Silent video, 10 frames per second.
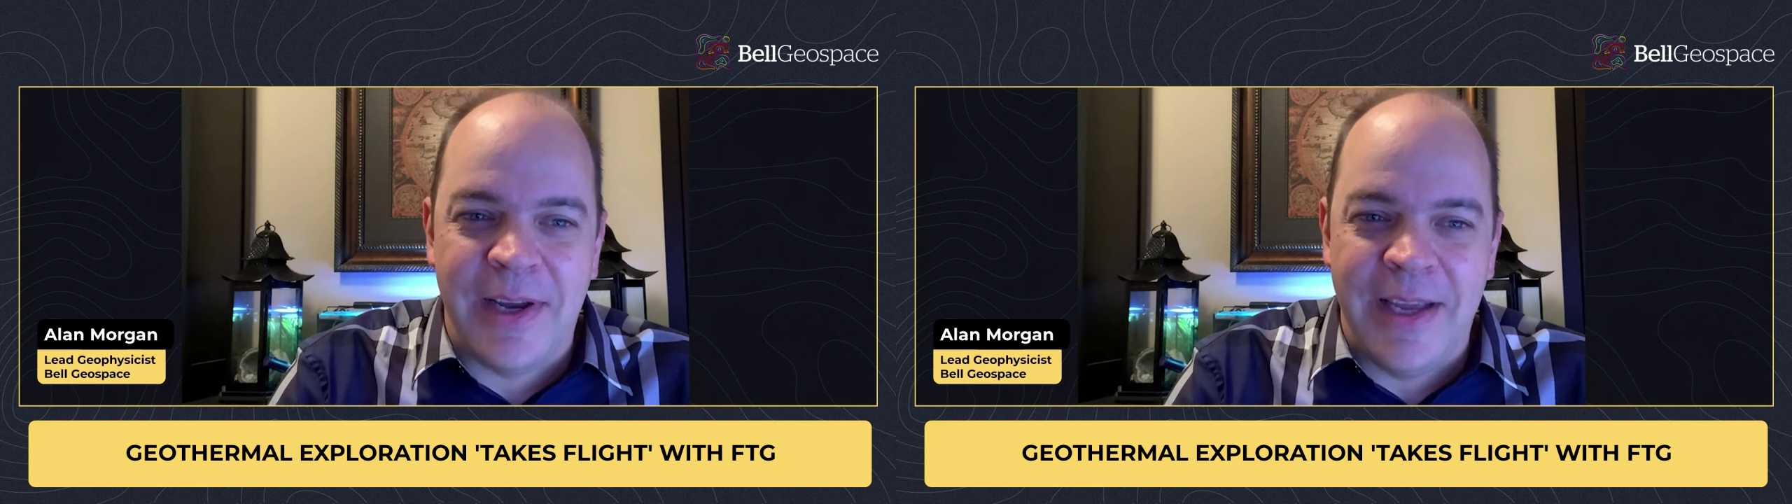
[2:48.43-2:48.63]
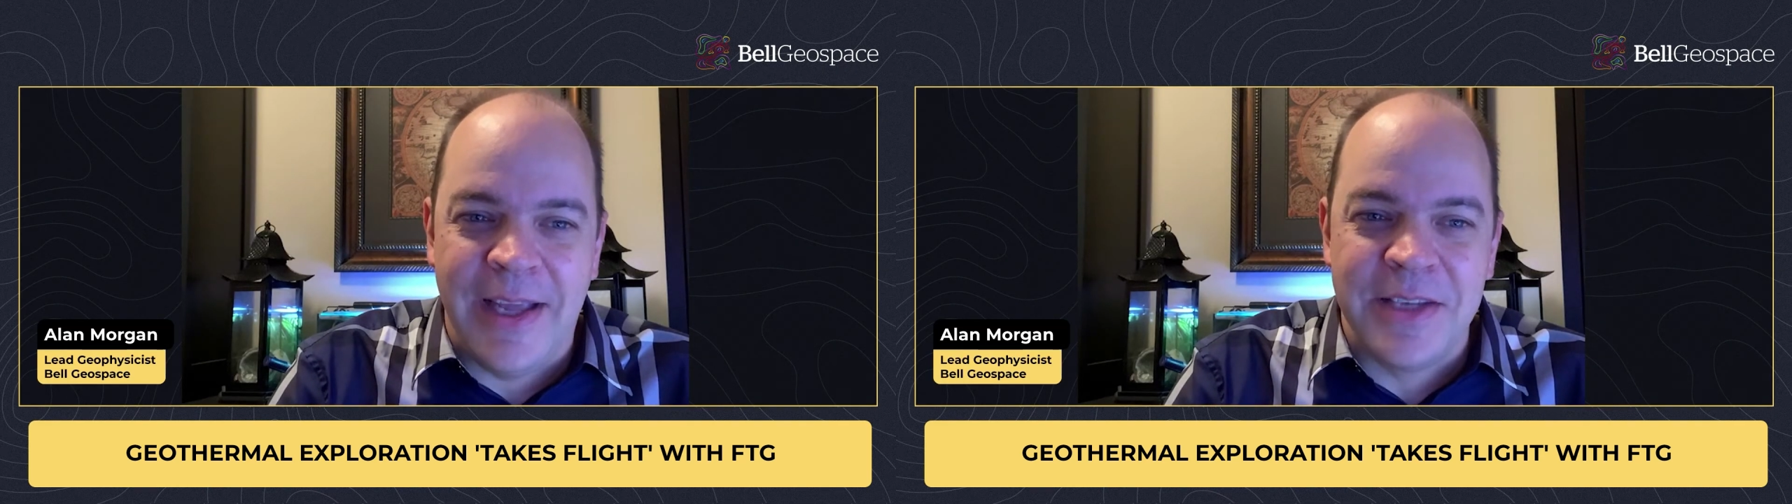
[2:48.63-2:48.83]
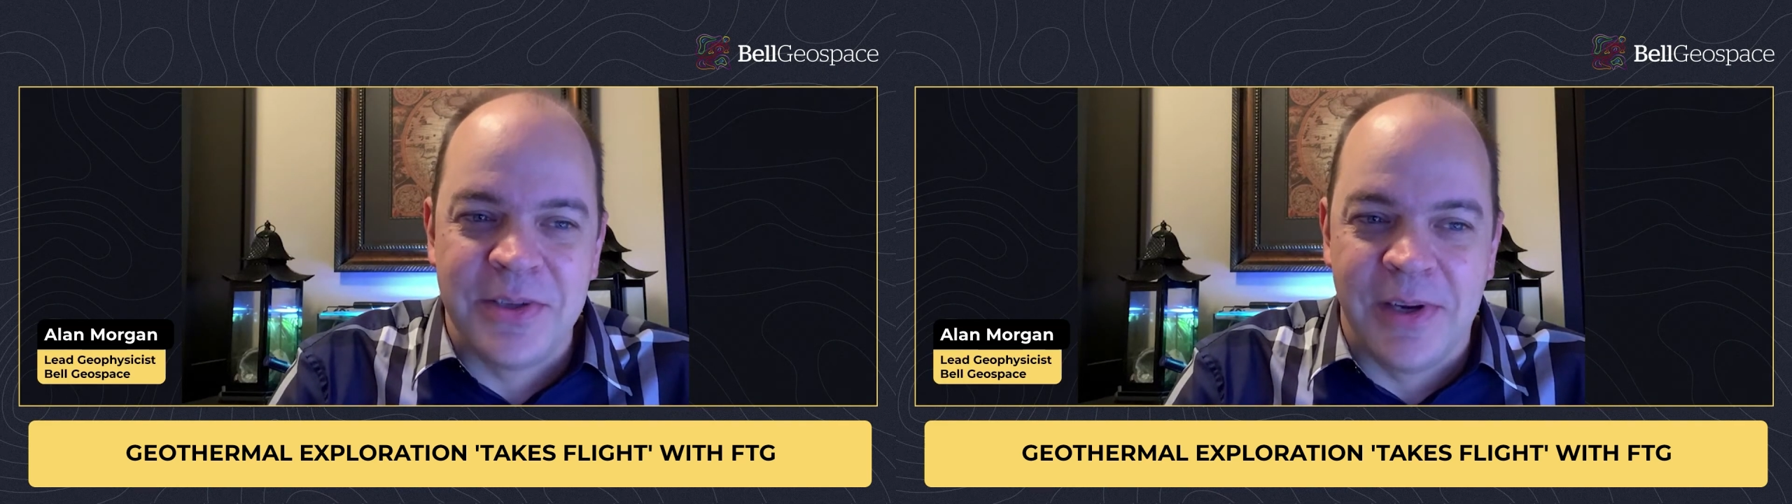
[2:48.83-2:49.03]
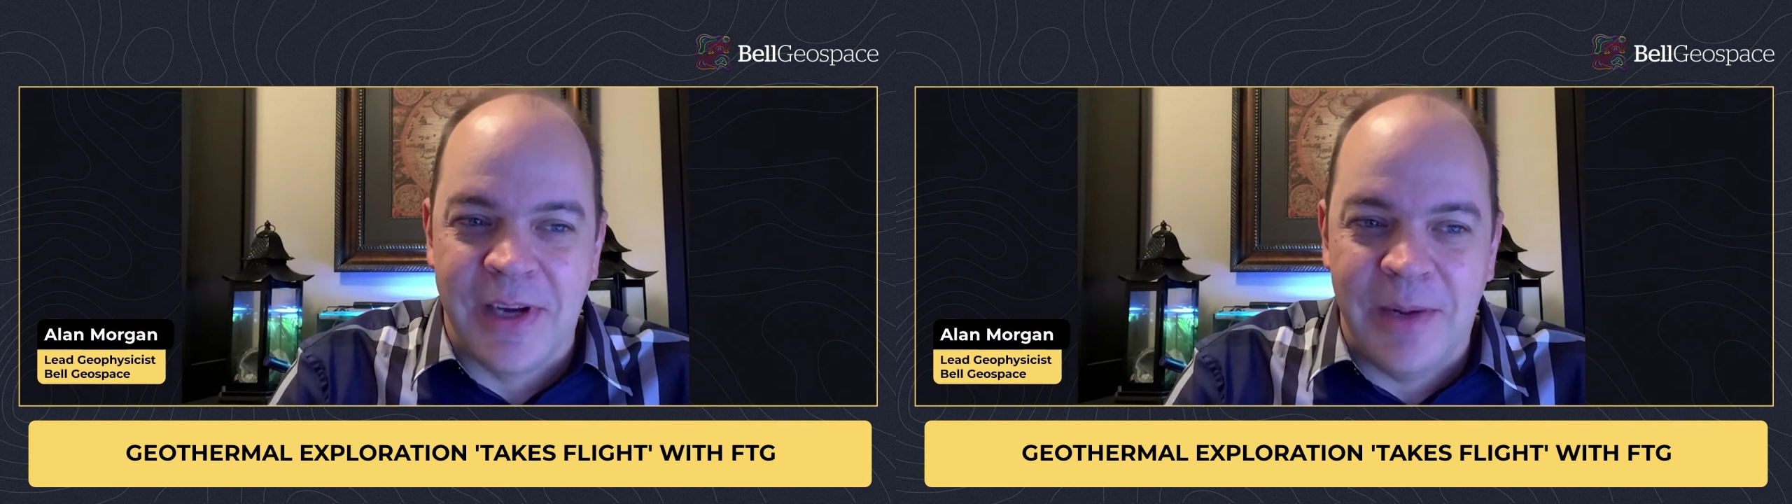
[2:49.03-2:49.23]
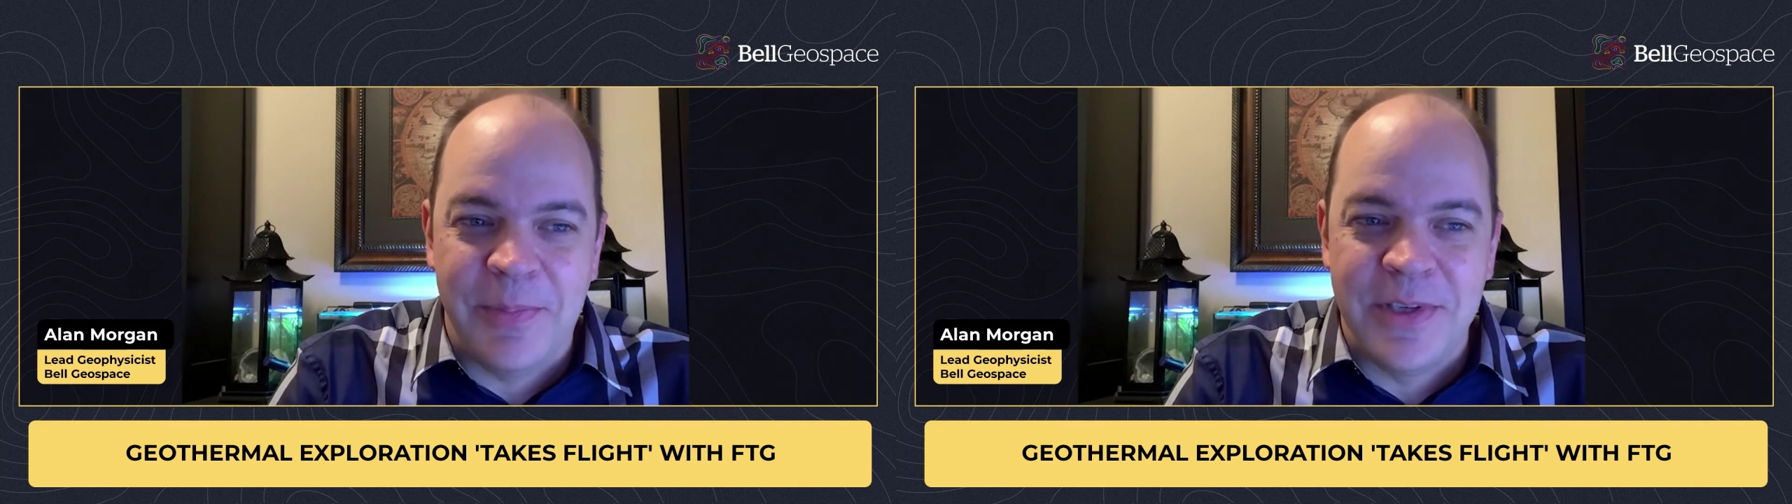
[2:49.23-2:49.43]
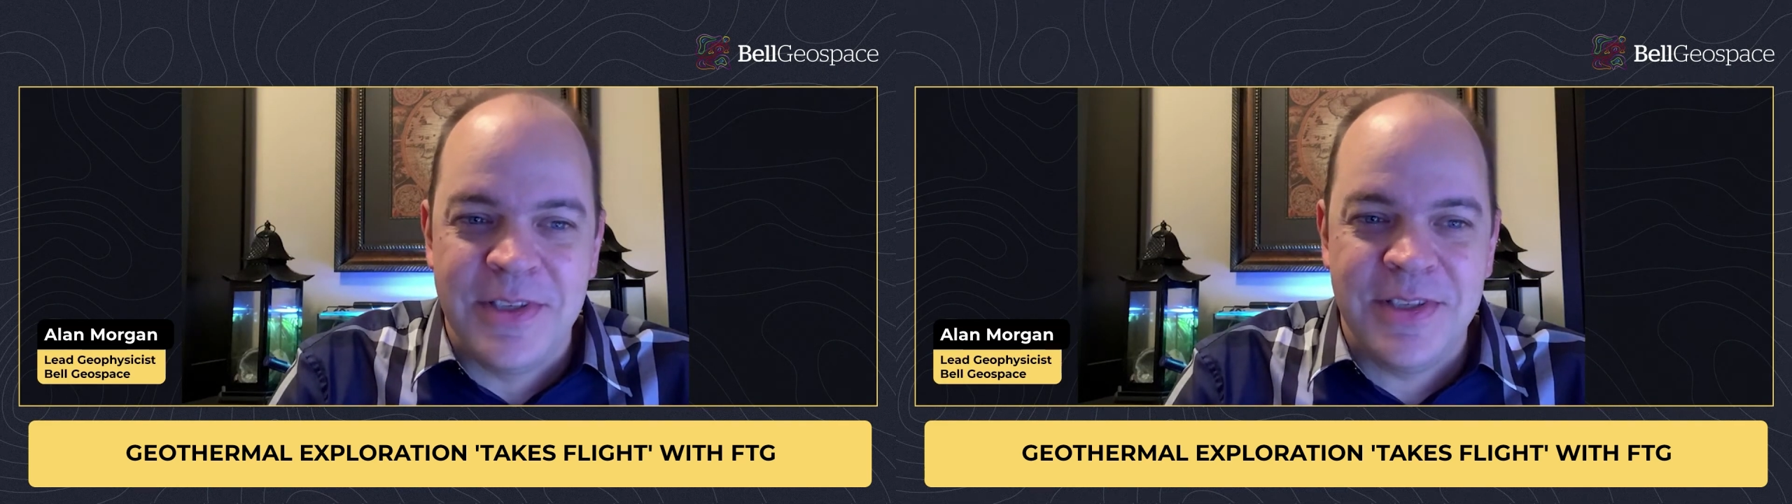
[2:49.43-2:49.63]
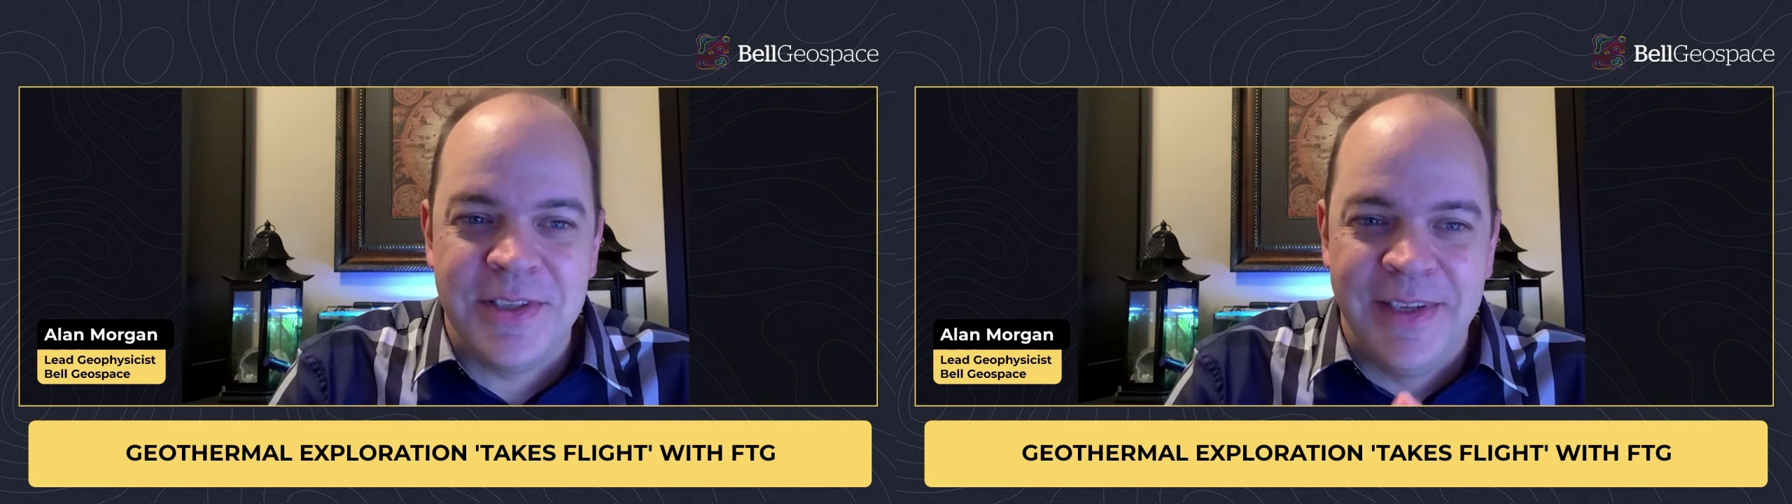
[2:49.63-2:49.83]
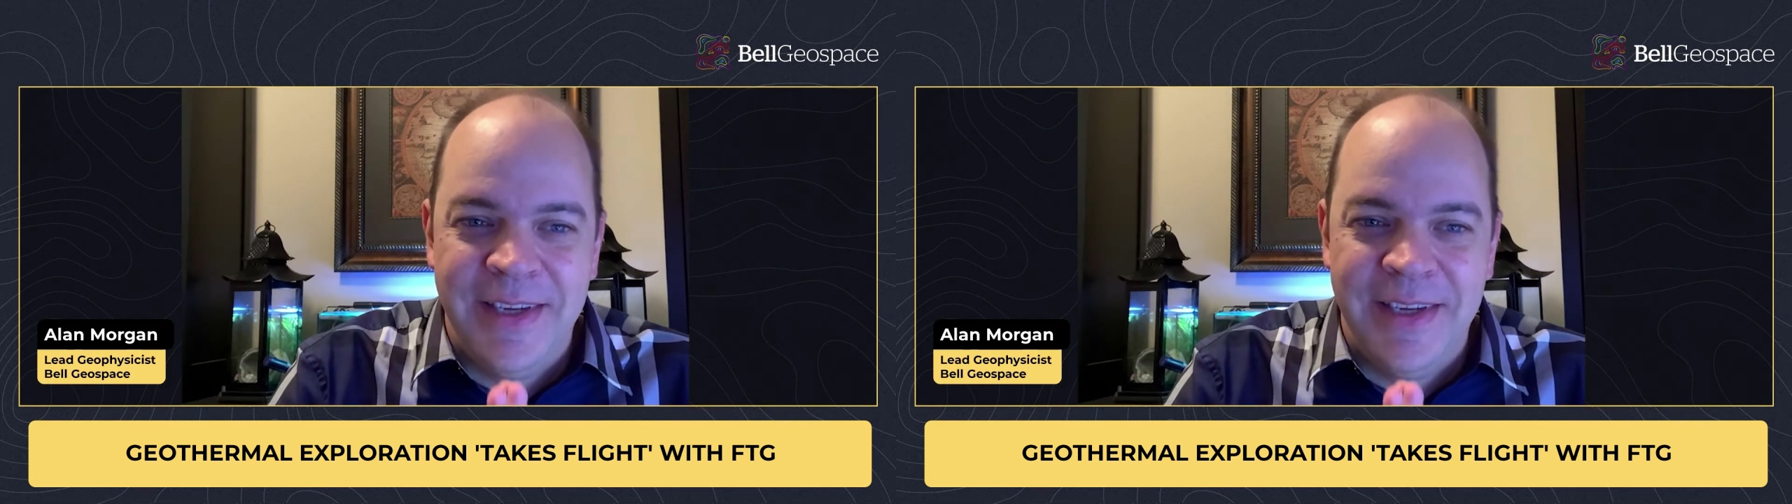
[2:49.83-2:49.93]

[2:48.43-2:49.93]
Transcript: had. So a compass,